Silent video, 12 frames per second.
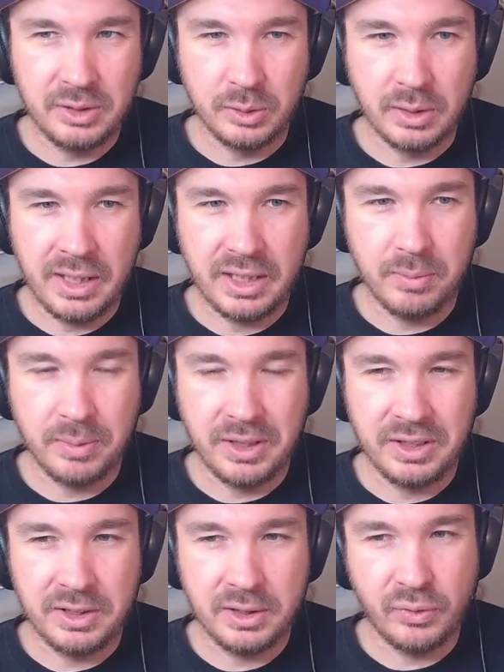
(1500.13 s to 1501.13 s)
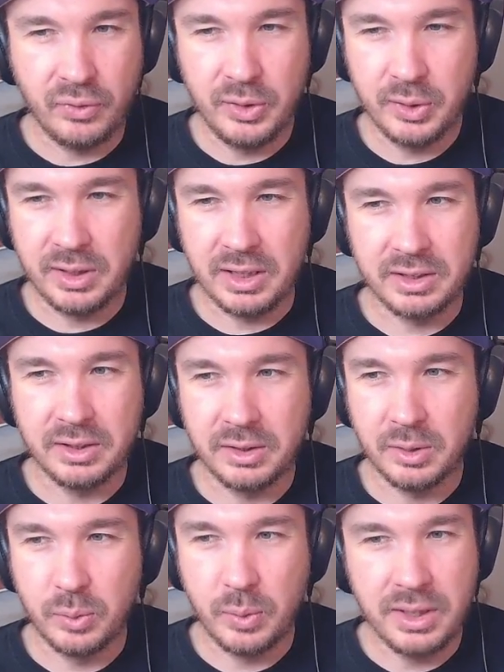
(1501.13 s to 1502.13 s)
like it, but it just feels like such
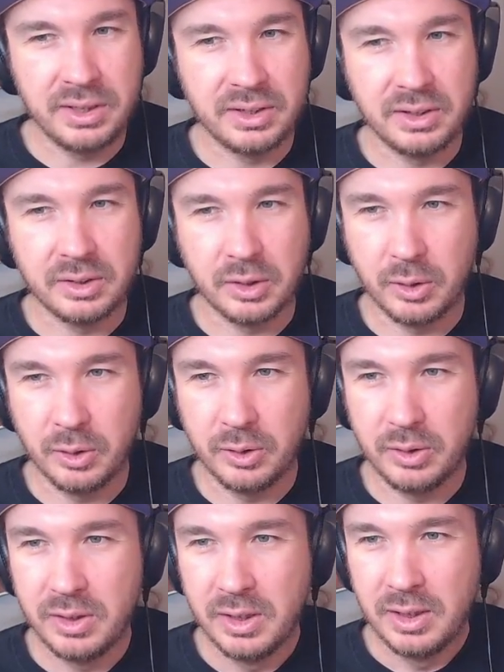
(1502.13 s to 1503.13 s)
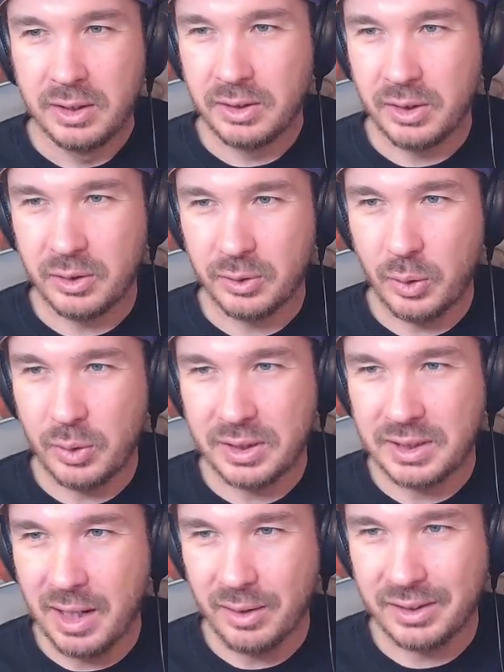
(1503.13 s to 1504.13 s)
a wasted turn to throw
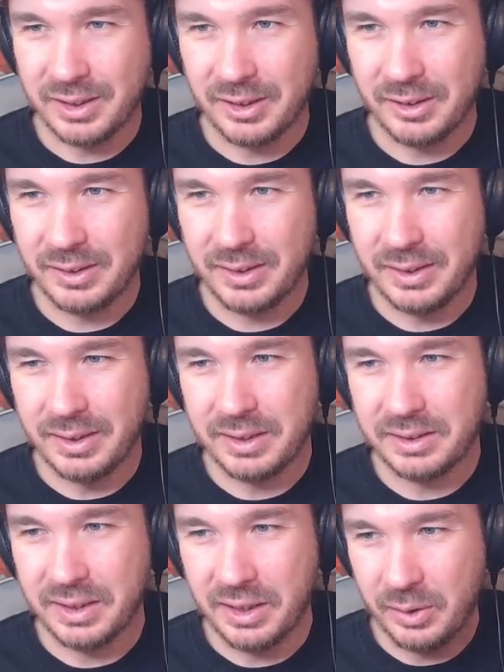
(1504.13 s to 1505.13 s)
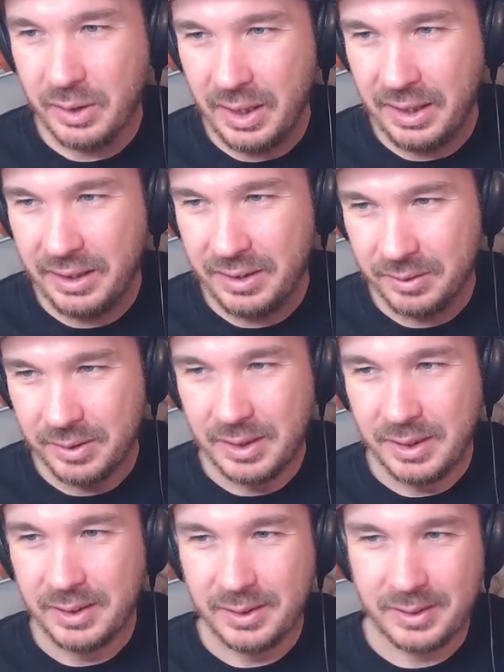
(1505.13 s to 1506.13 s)
this out there and then say, okay,
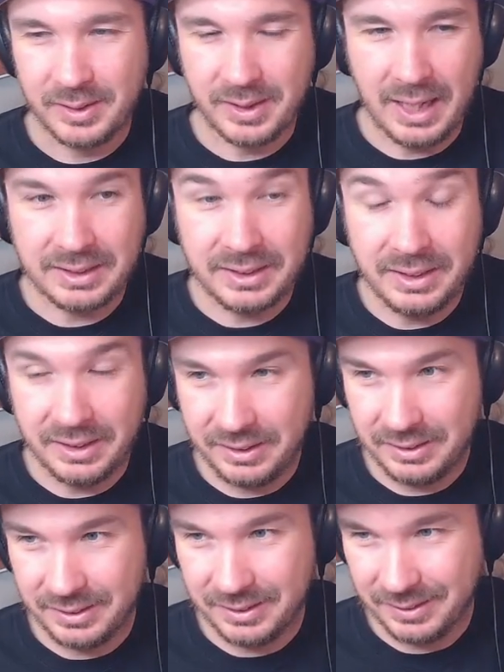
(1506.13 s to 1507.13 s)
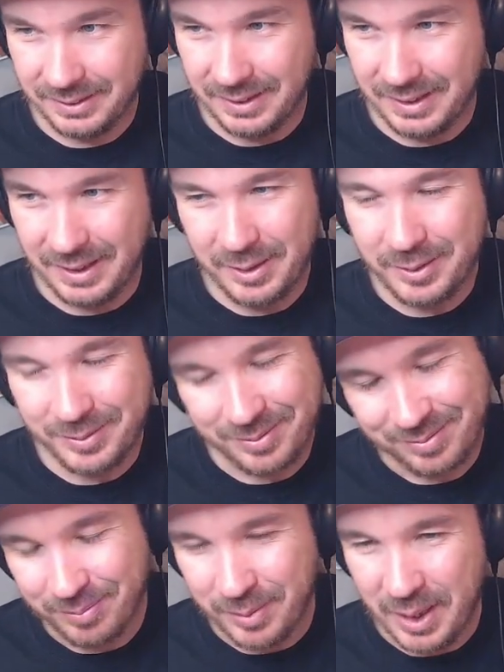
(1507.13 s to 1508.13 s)
that's it.
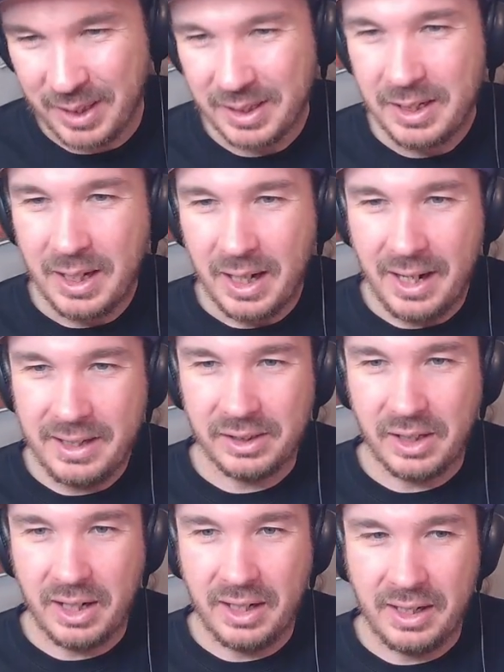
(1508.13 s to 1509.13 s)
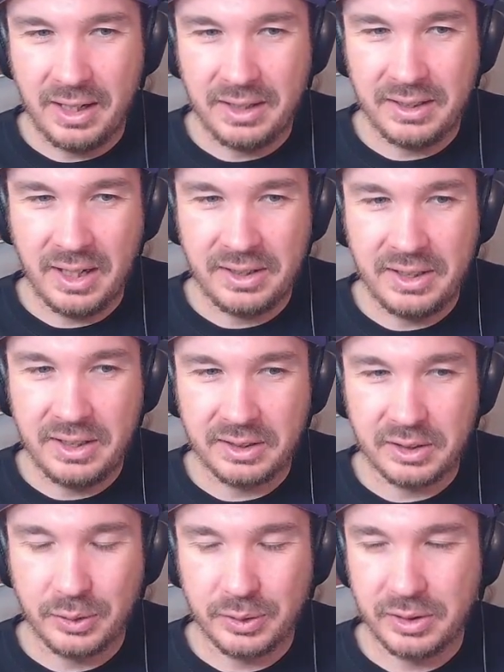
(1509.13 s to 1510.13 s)
But I think it
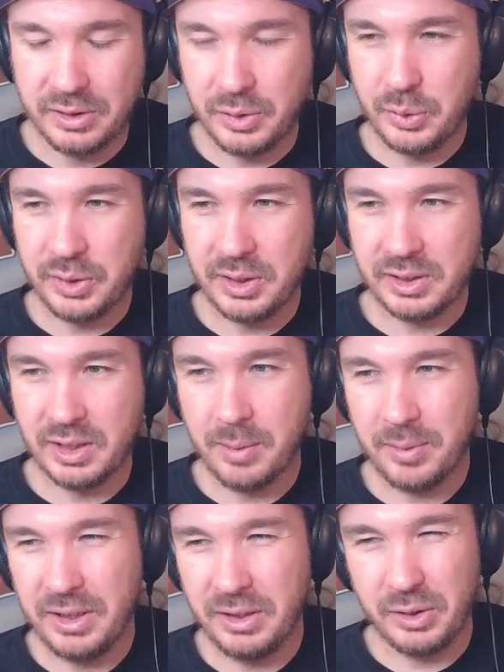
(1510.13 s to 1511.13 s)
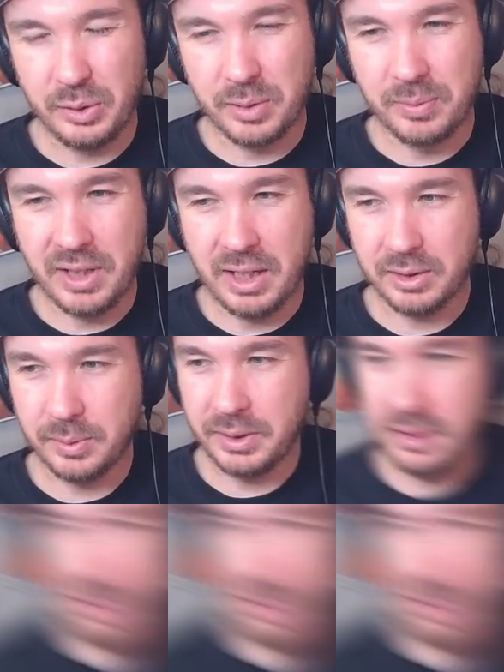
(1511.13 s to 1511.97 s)
still has its uses, and I'm going to do some tests with it.